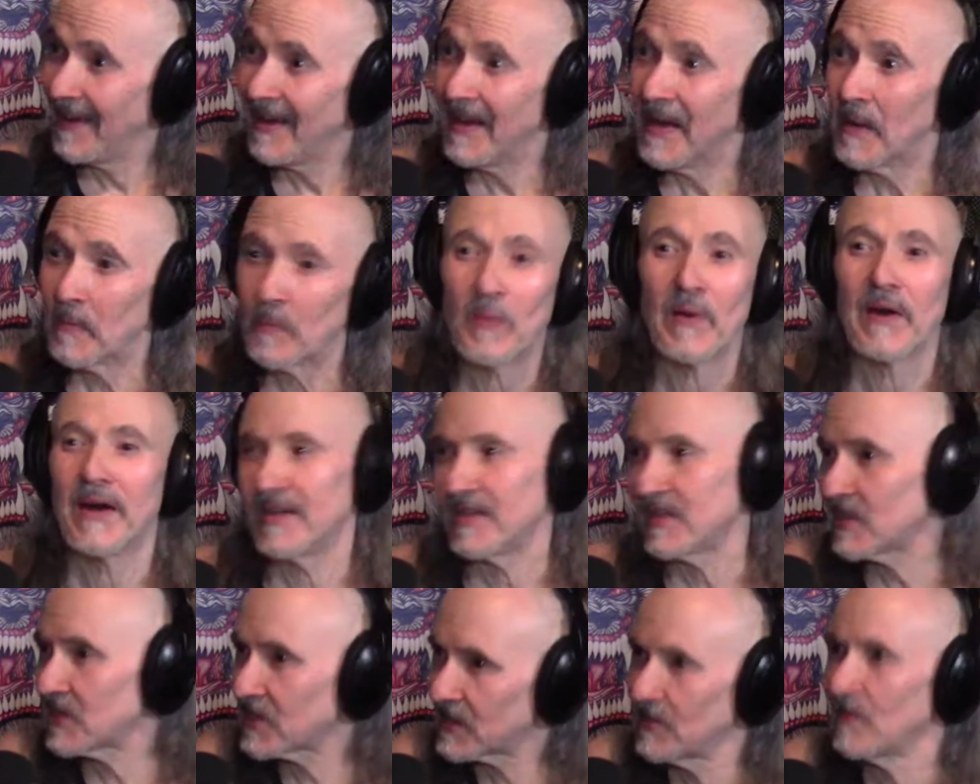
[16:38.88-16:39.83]
But
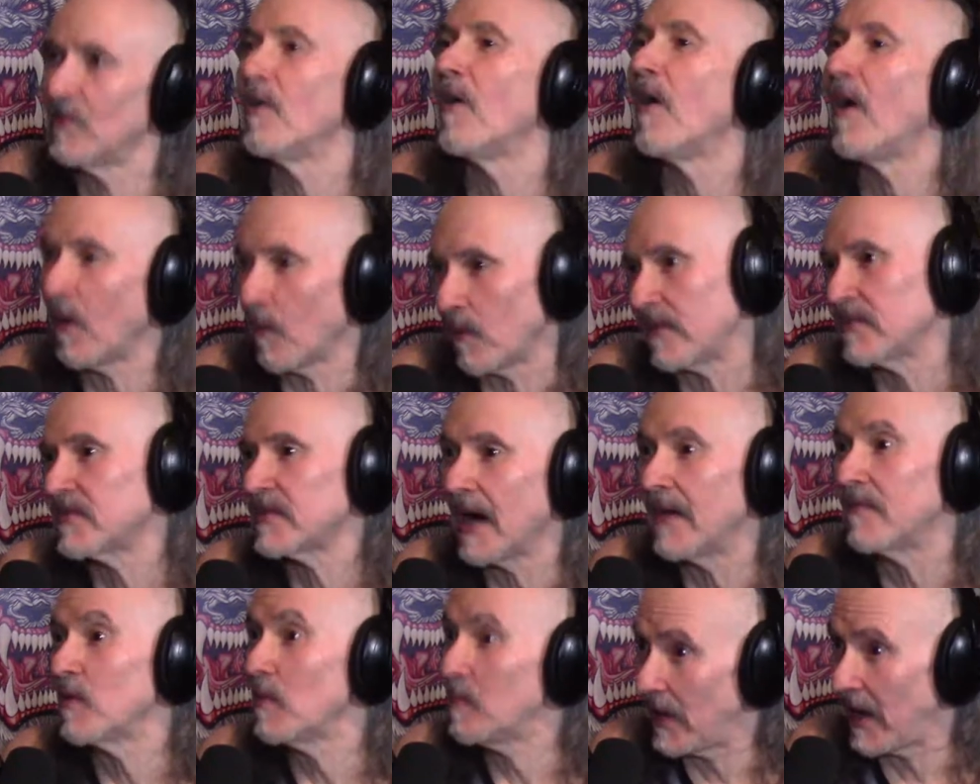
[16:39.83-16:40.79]
she'll always
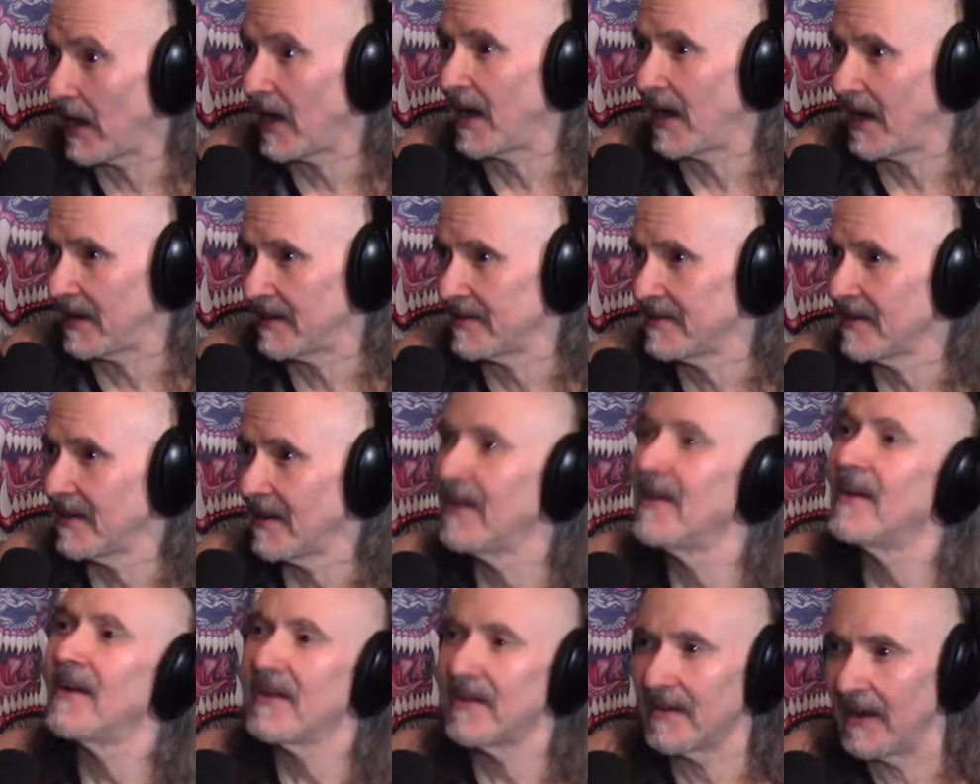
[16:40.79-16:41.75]
have a band
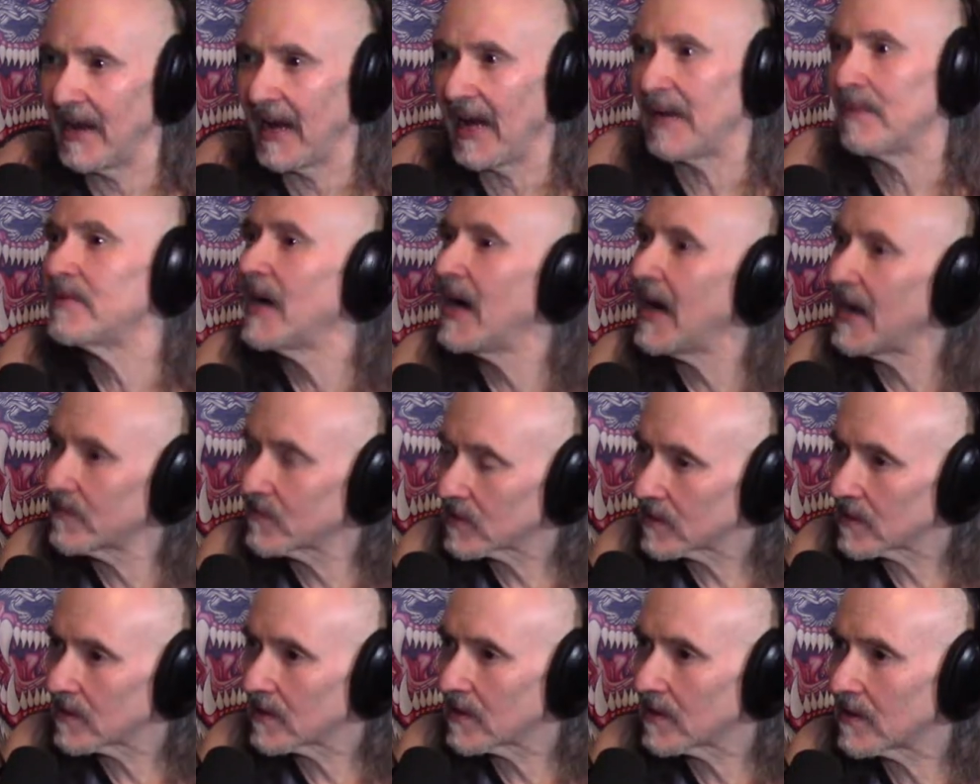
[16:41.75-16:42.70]
named
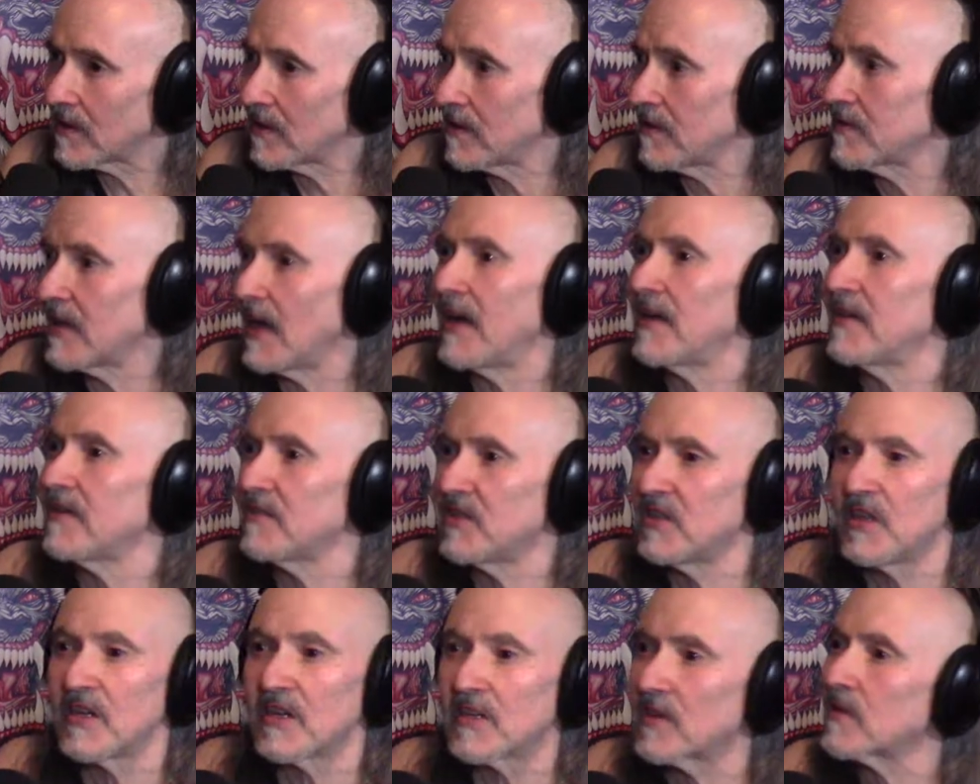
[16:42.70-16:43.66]
after her that
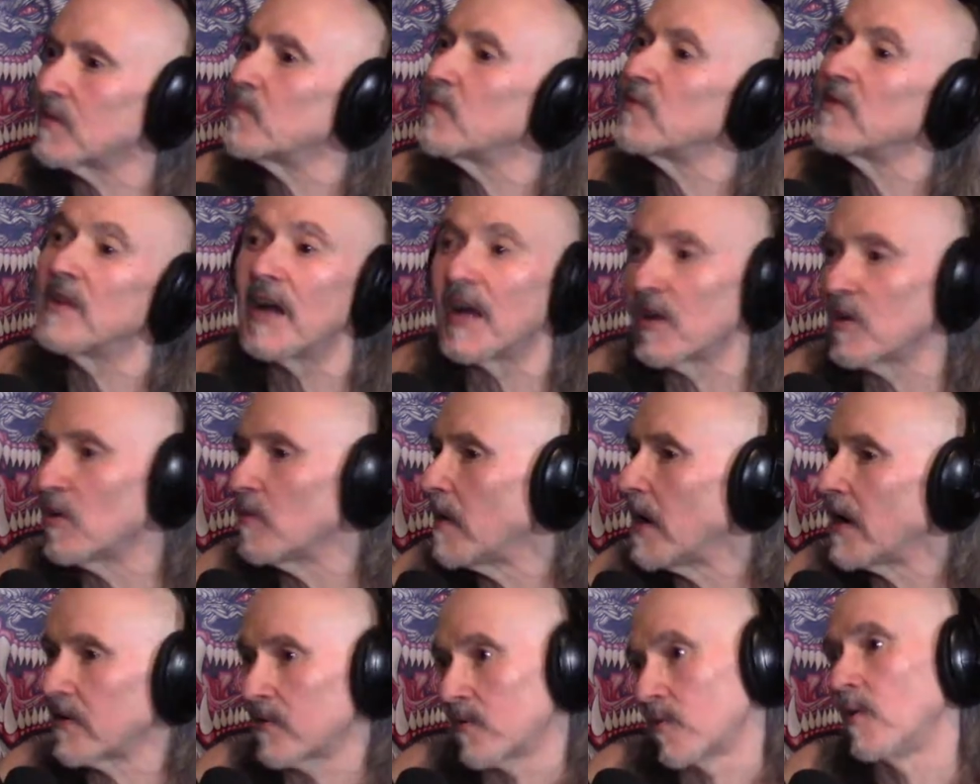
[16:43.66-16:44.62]
she could play no
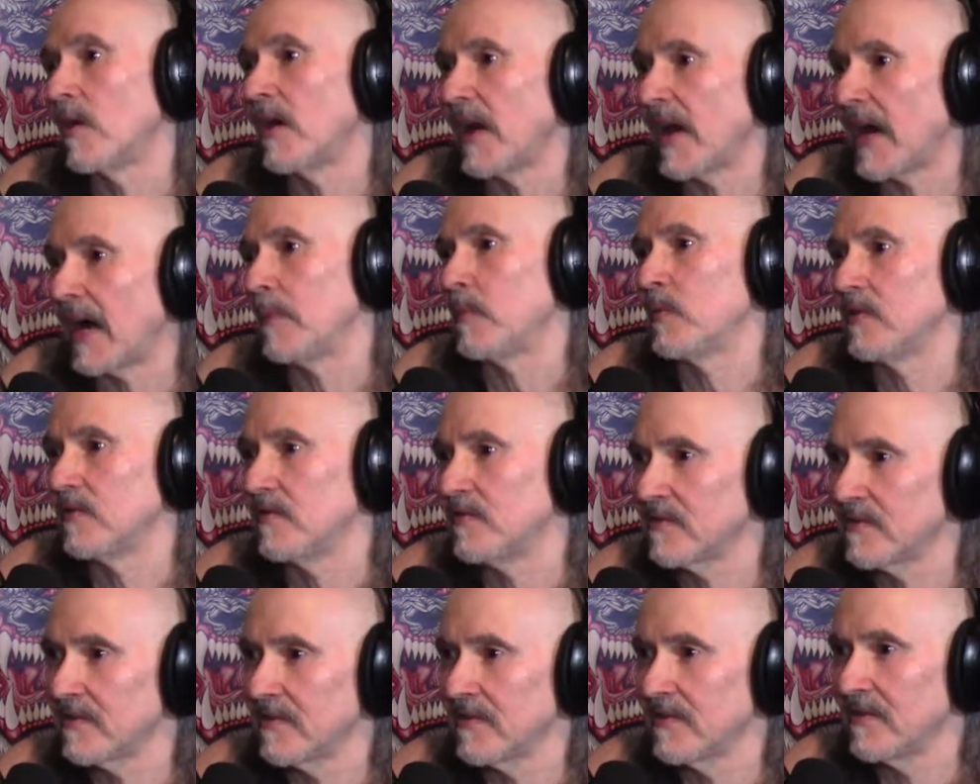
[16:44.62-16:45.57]
matter what happens.